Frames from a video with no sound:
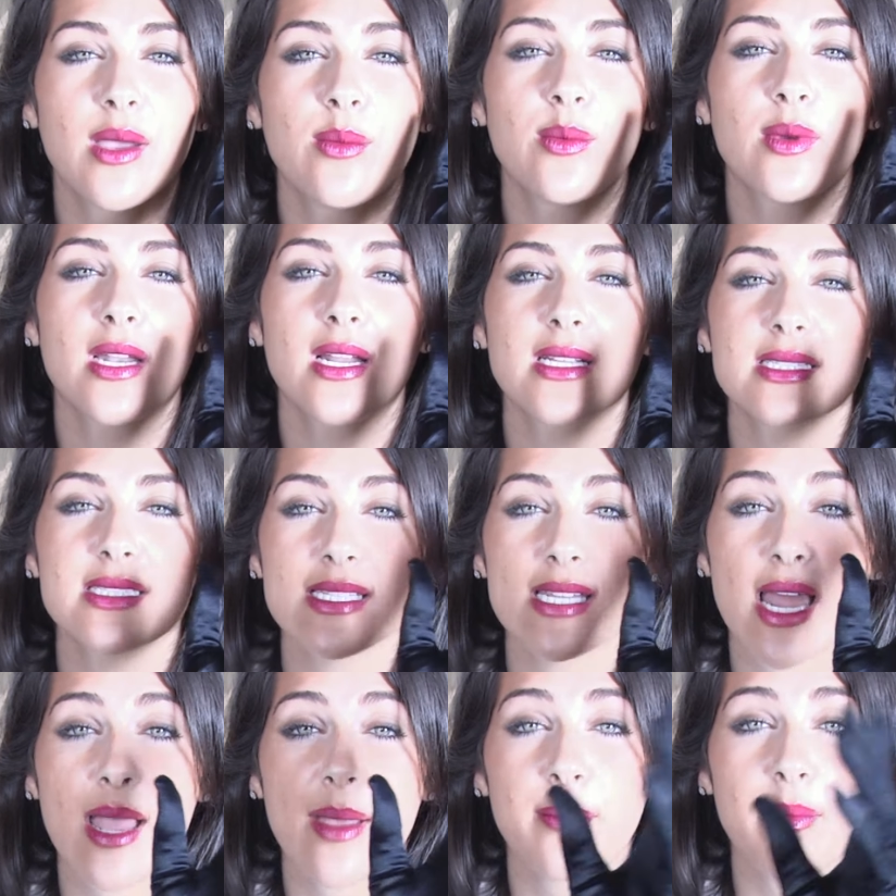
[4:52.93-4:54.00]
And when I
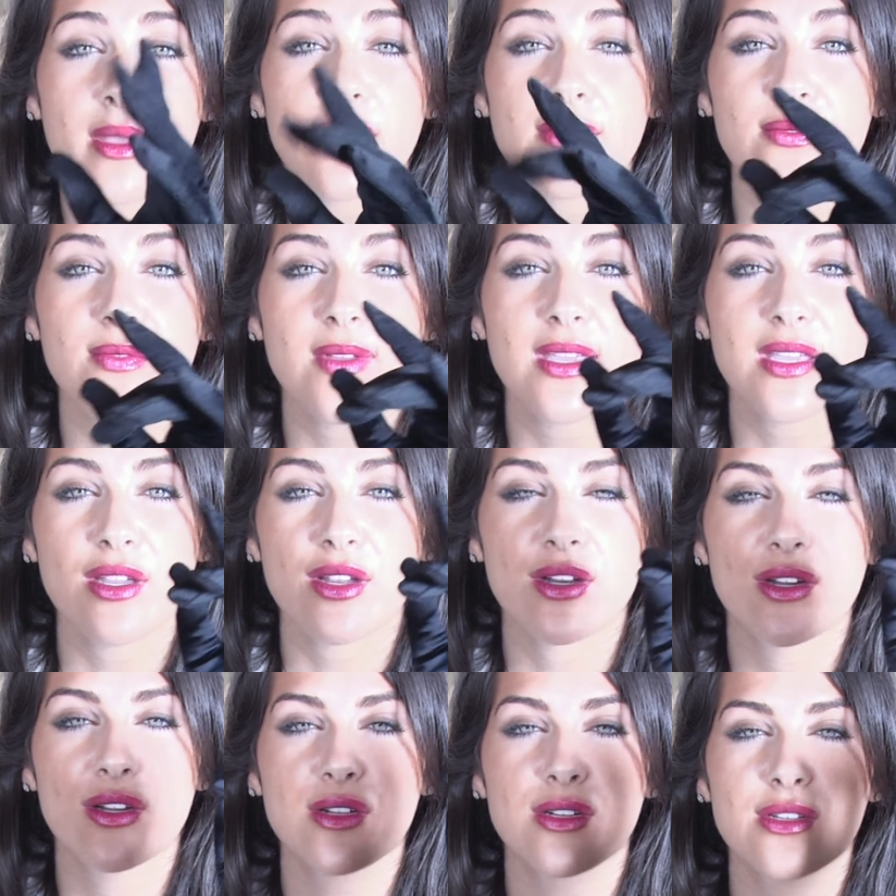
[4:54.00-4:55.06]
snap my
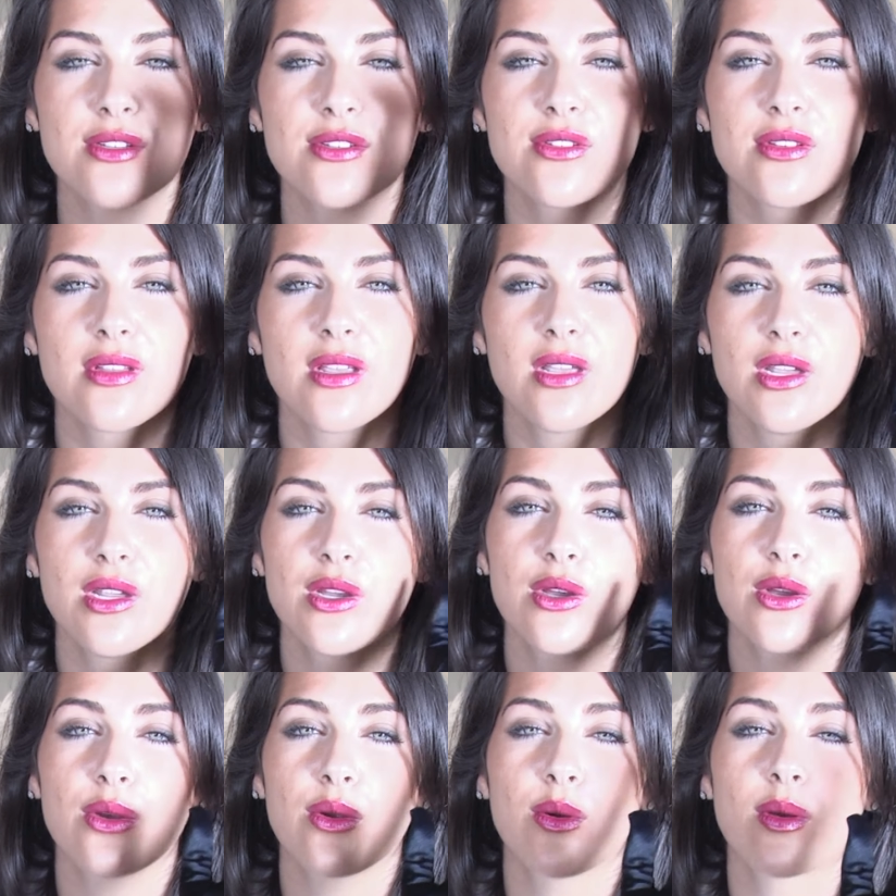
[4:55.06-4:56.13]
fingers,
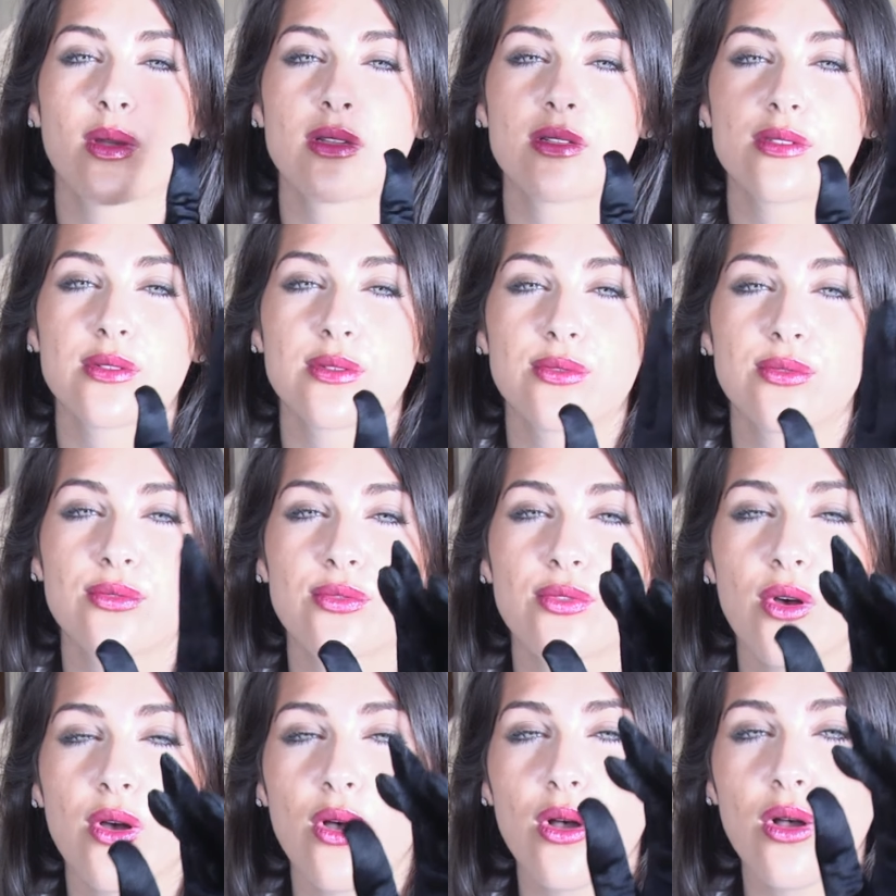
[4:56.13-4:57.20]
you're going to
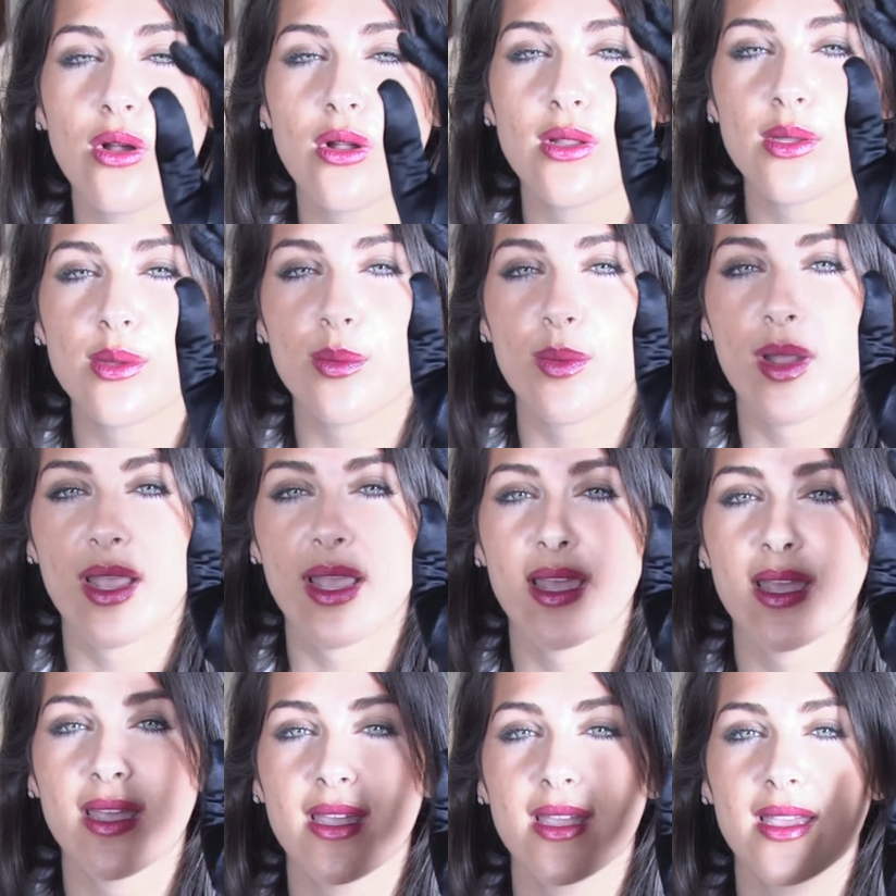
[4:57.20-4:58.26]
fall
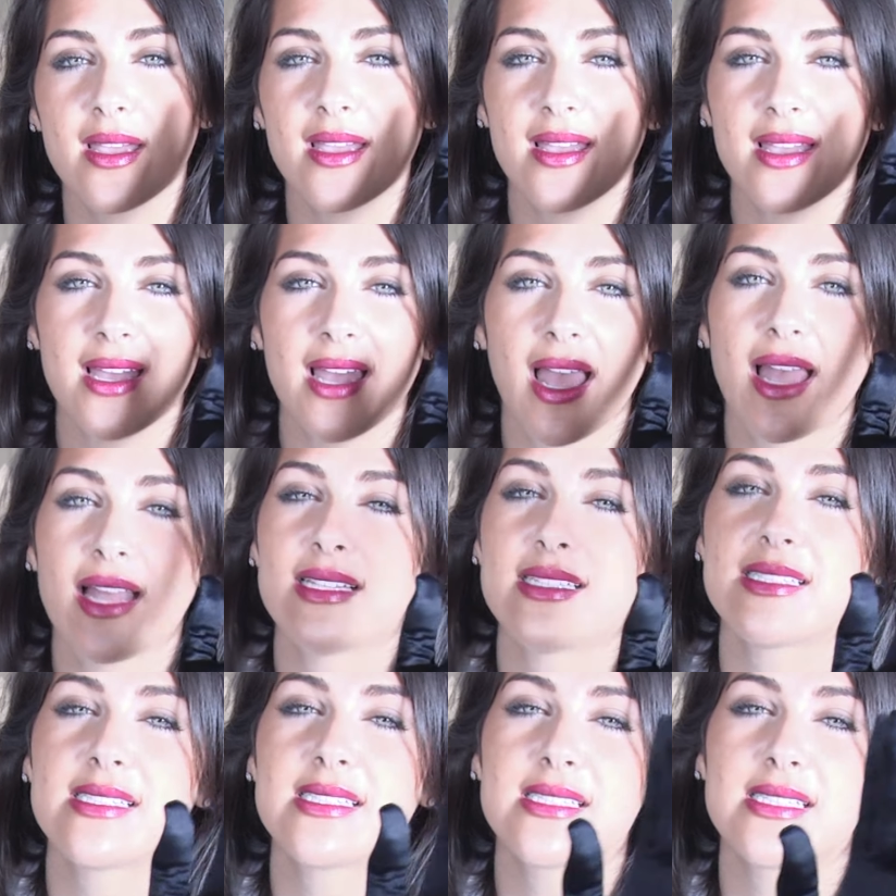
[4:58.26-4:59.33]
away
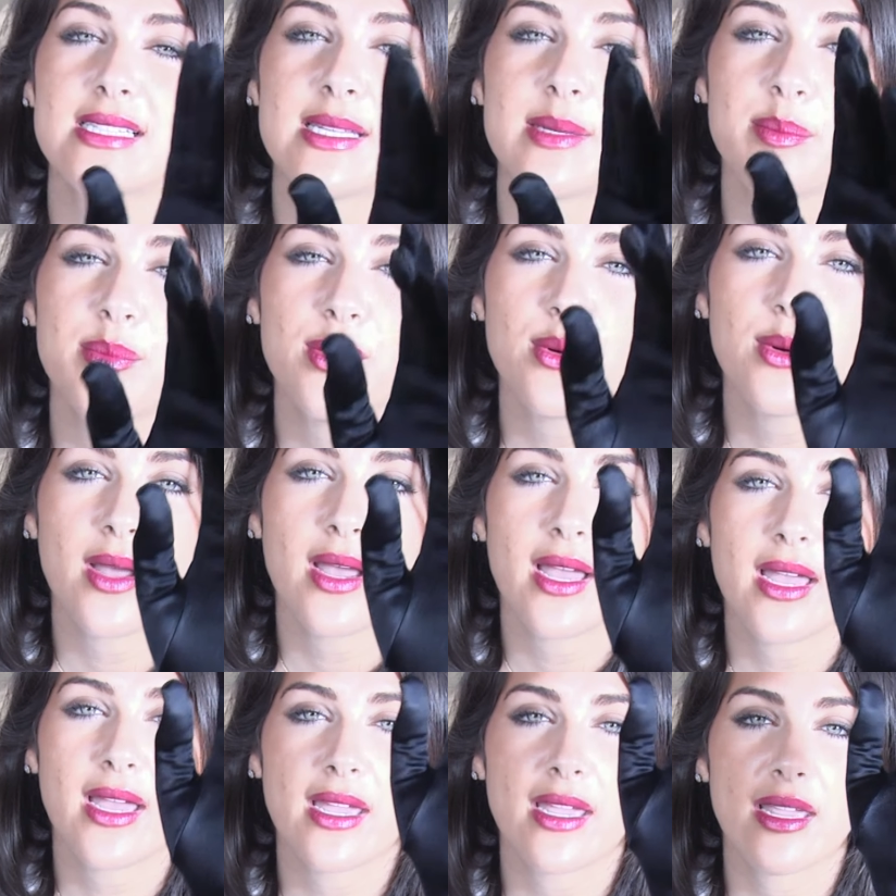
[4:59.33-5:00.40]
and slip
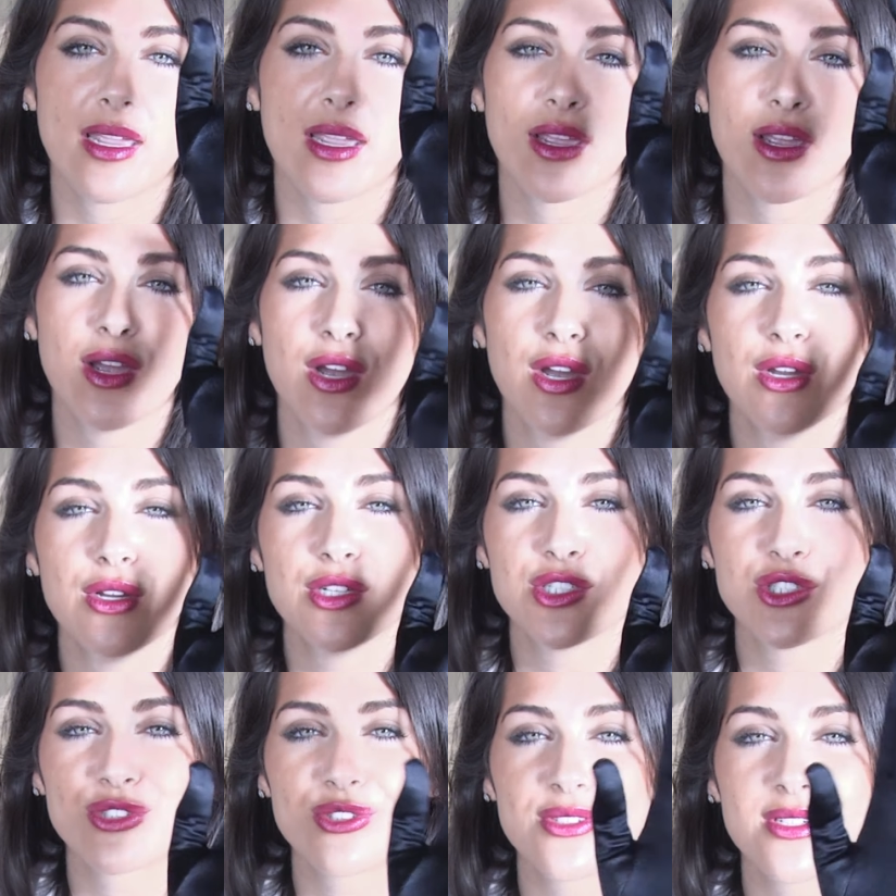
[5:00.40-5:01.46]
away,
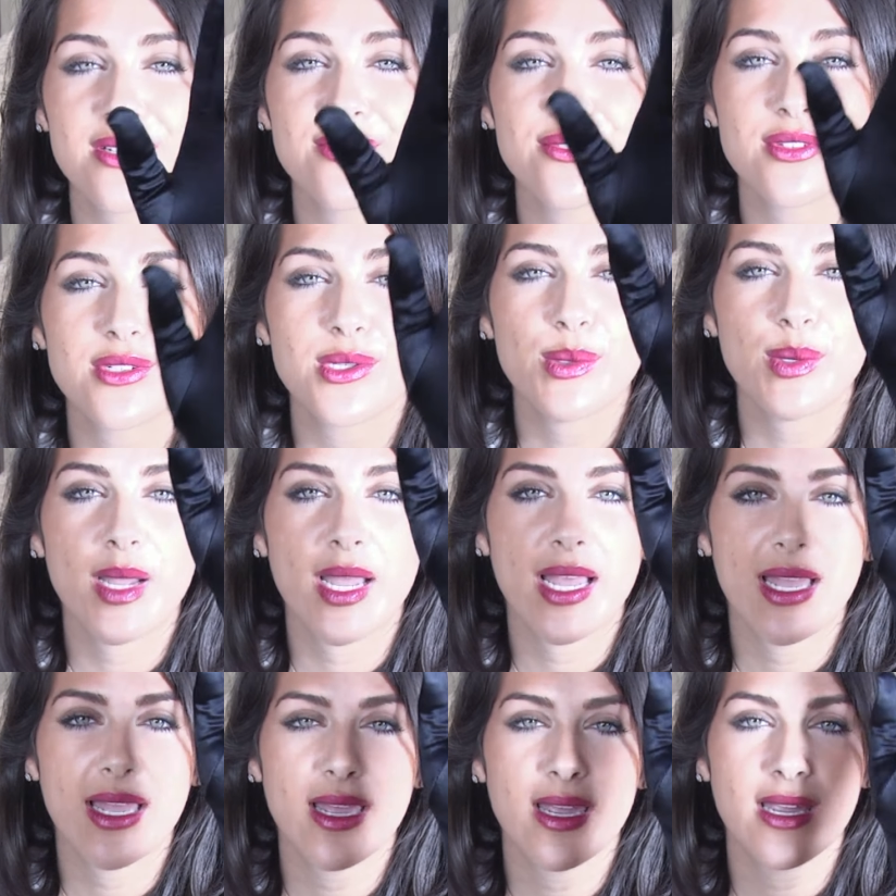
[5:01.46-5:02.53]
drift
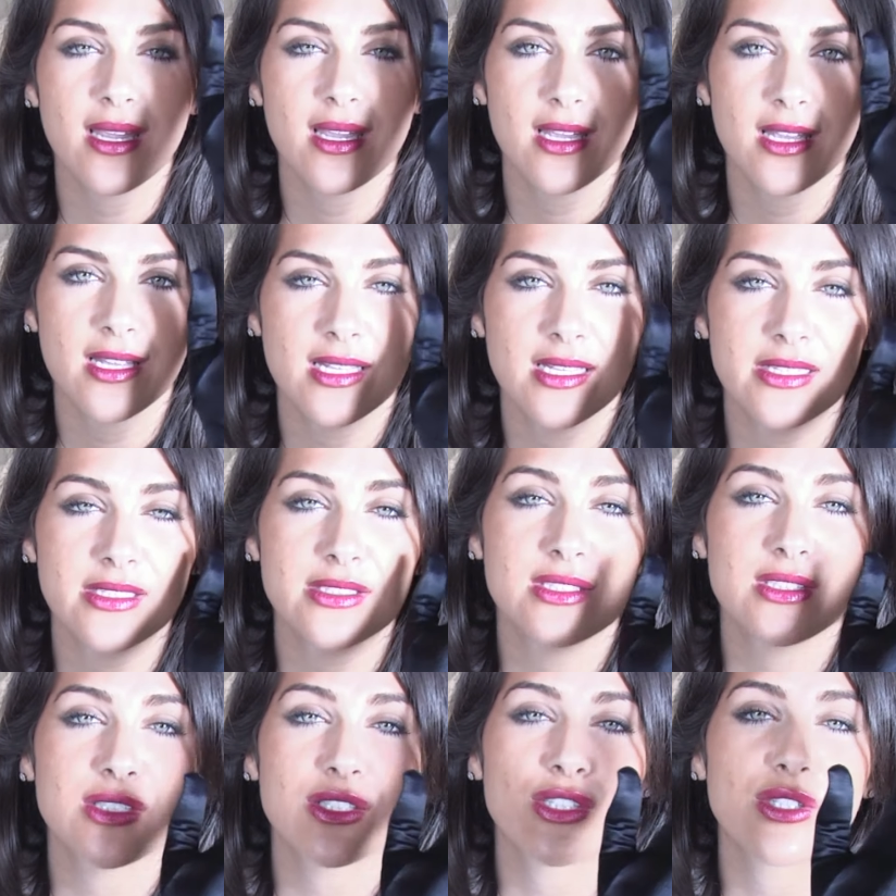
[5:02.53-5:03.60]
away
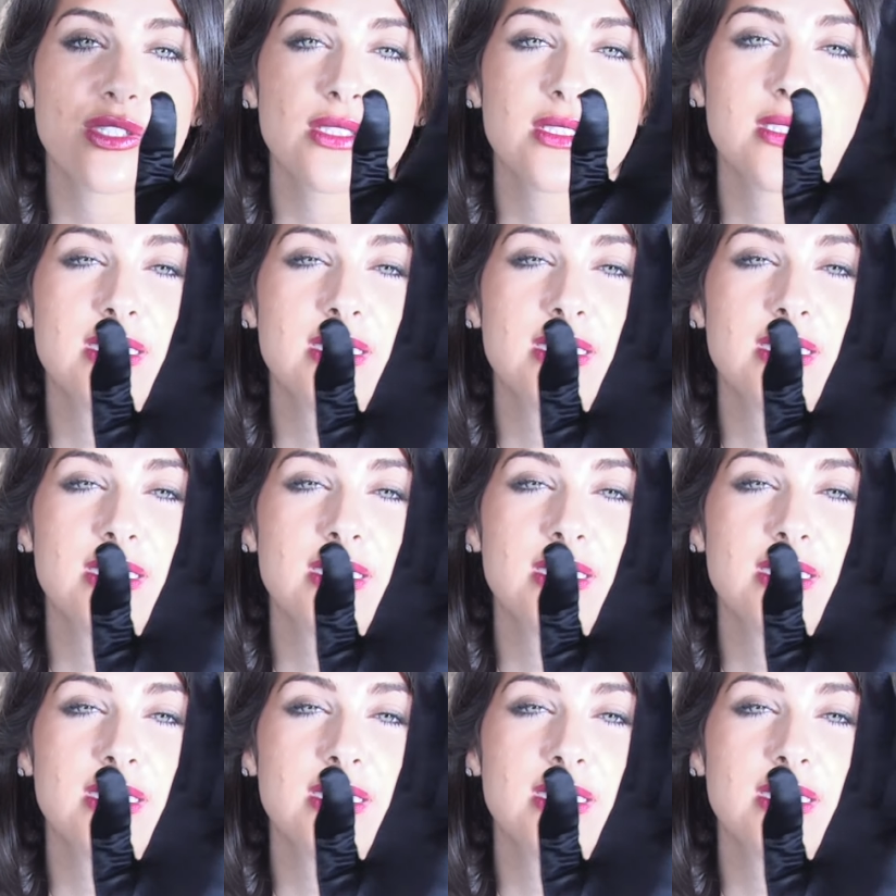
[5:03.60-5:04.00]
into your